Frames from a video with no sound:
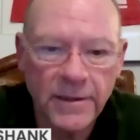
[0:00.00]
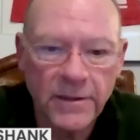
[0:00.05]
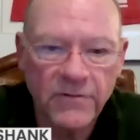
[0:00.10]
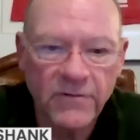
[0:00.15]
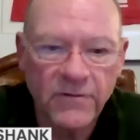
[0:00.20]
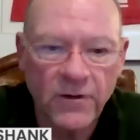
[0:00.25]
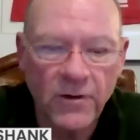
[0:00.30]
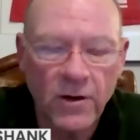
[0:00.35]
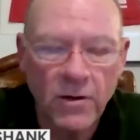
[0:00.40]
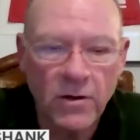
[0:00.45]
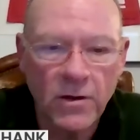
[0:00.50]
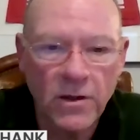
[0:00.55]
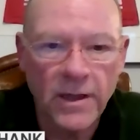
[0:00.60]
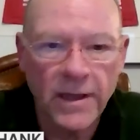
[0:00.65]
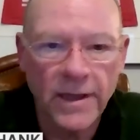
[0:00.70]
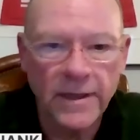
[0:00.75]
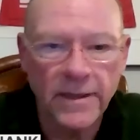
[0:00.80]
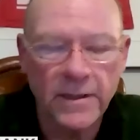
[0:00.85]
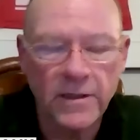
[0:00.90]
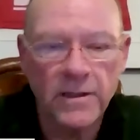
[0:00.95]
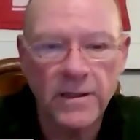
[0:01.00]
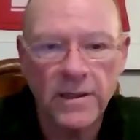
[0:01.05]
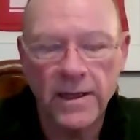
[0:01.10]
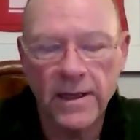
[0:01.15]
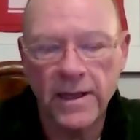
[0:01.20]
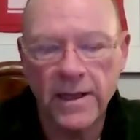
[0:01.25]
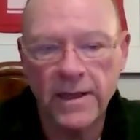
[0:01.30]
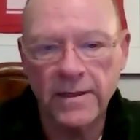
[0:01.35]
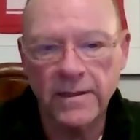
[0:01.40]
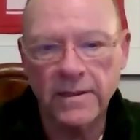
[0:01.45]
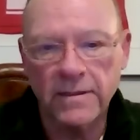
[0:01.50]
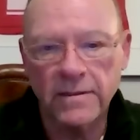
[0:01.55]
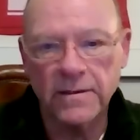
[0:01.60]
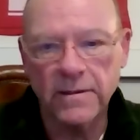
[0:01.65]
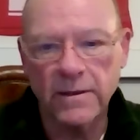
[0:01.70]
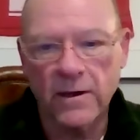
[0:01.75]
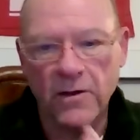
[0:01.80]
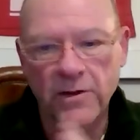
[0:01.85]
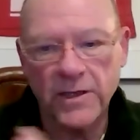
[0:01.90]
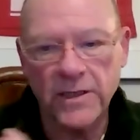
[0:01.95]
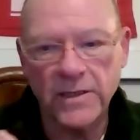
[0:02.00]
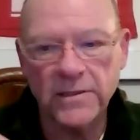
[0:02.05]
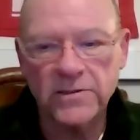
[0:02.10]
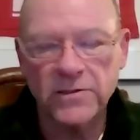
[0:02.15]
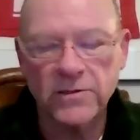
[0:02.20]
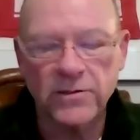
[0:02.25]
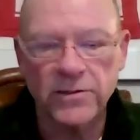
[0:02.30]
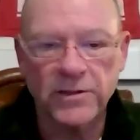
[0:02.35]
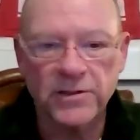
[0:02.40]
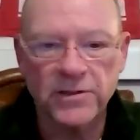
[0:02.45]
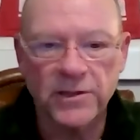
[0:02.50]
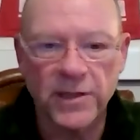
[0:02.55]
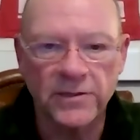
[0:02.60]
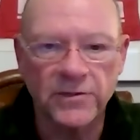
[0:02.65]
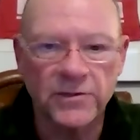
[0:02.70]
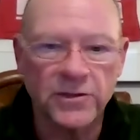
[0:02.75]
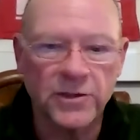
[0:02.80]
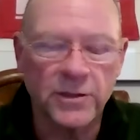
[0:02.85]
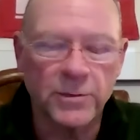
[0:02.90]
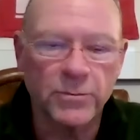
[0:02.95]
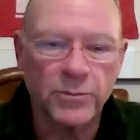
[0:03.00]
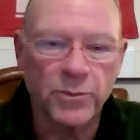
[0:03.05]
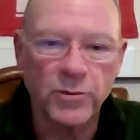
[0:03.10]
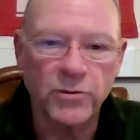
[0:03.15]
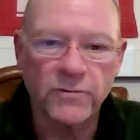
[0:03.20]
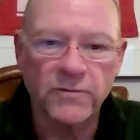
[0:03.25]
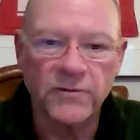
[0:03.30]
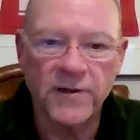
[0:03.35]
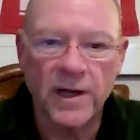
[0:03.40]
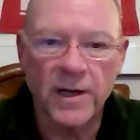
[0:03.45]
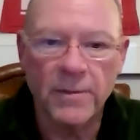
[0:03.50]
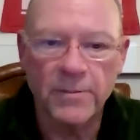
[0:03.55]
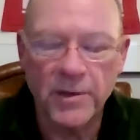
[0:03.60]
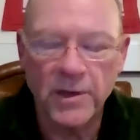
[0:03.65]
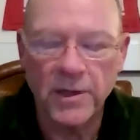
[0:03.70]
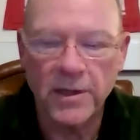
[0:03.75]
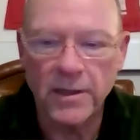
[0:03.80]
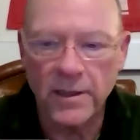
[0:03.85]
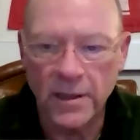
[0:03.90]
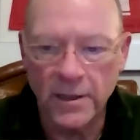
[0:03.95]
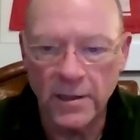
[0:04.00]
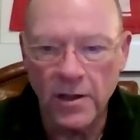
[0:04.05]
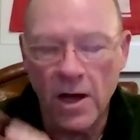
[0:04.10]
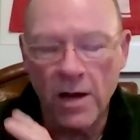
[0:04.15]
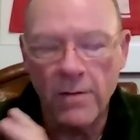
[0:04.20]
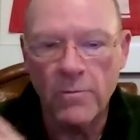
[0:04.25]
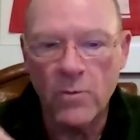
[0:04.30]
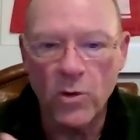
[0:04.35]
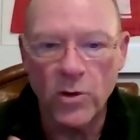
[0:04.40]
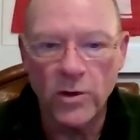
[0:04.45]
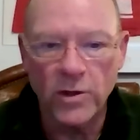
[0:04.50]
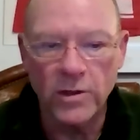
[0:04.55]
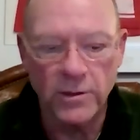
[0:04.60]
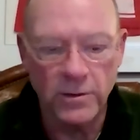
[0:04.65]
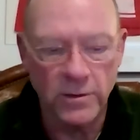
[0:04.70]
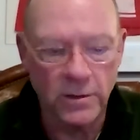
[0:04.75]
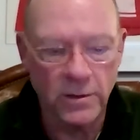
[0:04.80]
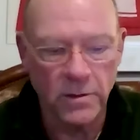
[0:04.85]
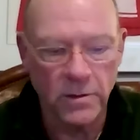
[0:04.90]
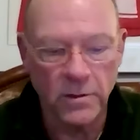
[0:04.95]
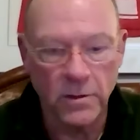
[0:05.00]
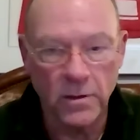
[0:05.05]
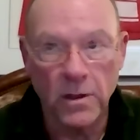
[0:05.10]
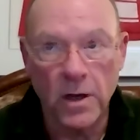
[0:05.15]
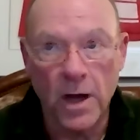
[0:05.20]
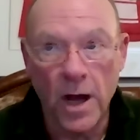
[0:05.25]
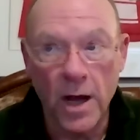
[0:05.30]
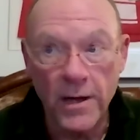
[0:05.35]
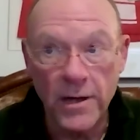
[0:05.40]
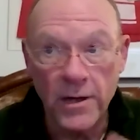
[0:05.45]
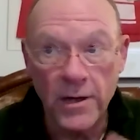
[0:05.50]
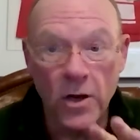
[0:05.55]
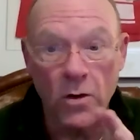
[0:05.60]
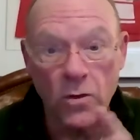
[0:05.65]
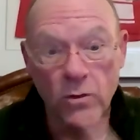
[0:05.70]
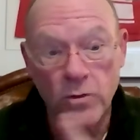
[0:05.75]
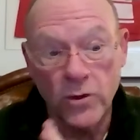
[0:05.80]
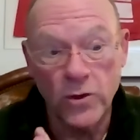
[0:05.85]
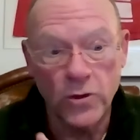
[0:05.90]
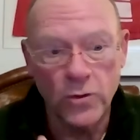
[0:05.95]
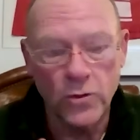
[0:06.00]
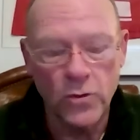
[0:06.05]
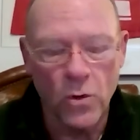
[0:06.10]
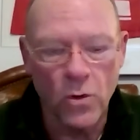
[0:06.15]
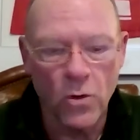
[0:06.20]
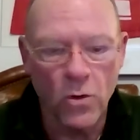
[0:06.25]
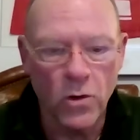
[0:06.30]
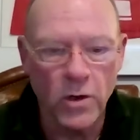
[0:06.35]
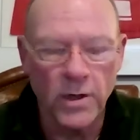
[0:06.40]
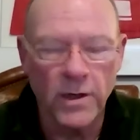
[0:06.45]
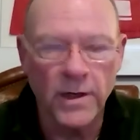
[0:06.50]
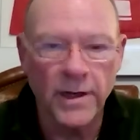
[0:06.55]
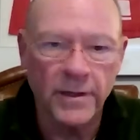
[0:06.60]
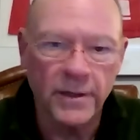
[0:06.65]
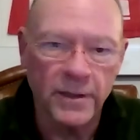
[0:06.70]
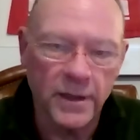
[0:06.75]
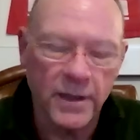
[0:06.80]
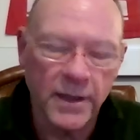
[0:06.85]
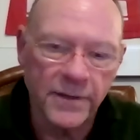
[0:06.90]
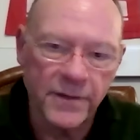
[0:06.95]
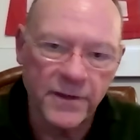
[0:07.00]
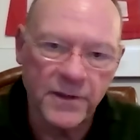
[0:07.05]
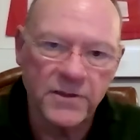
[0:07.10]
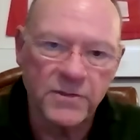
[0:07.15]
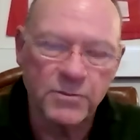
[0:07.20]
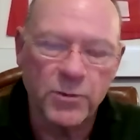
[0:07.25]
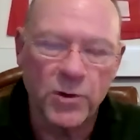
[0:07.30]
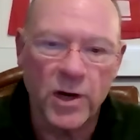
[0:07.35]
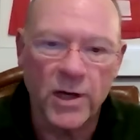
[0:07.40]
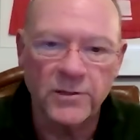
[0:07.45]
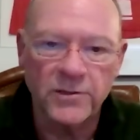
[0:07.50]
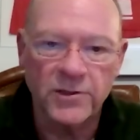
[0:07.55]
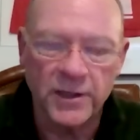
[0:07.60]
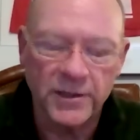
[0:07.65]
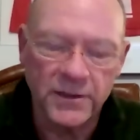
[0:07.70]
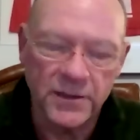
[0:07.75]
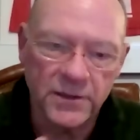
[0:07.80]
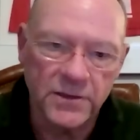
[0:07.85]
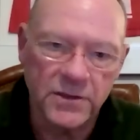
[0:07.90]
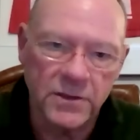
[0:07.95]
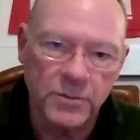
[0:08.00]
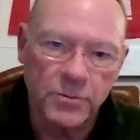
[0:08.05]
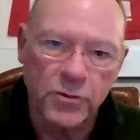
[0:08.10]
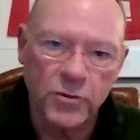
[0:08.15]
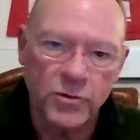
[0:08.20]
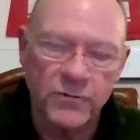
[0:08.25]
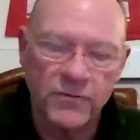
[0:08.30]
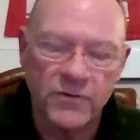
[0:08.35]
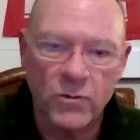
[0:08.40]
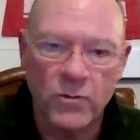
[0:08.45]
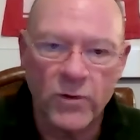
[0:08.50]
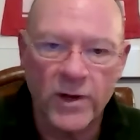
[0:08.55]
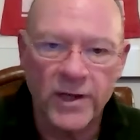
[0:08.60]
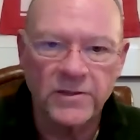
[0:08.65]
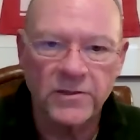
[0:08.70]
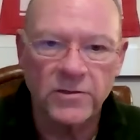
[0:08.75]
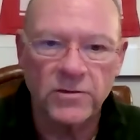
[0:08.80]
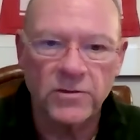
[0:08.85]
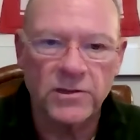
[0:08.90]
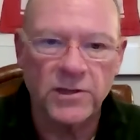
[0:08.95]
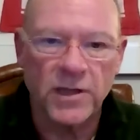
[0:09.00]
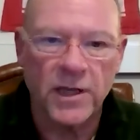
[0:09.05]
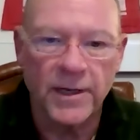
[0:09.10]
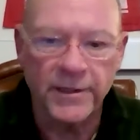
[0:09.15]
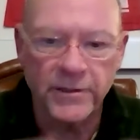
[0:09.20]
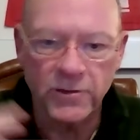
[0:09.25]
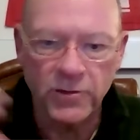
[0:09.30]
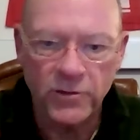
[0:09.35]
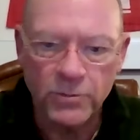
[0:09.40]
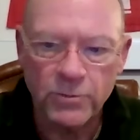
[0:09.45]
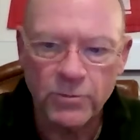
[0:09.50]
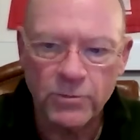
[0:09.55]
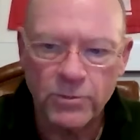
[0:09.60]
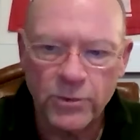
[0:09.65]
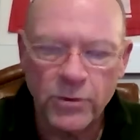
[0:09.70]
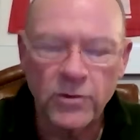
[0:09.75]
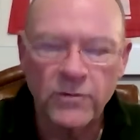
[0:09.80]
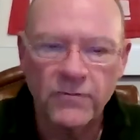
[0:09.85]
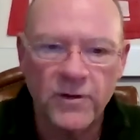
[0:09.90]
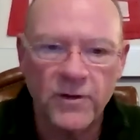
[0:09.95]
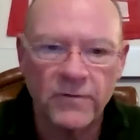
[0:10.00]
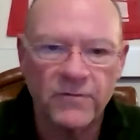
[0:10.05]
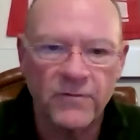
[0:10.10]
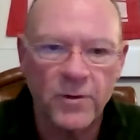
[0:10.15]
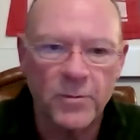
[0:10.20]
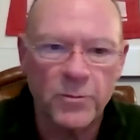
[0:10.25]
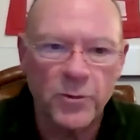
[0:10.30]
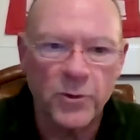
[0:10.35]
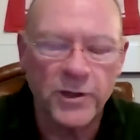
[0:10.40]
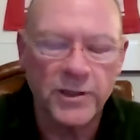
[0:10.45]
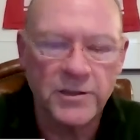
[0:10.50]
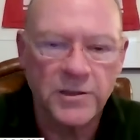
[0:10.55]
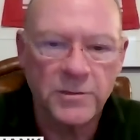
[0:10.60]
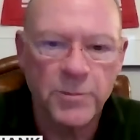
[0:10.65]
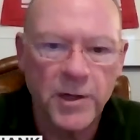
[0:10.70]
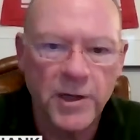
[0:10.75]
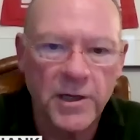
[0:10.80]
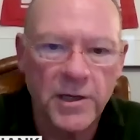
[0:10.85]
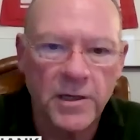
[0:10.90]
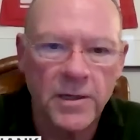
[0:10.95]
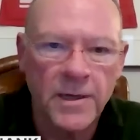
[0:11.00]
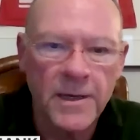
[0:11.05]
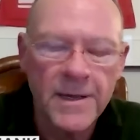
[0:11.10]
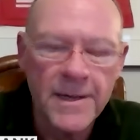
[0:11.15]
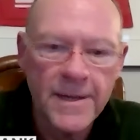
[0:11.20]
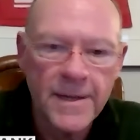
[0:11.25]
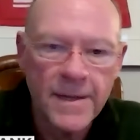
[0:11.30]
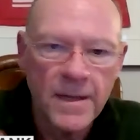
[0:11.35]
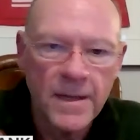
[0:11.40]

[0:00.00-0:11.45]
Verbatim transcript: in the fall, and, and on the eastern extension improved up a, a lot more unknown new ore, and, and this project is to prove the western side and prove the footprint is bigger.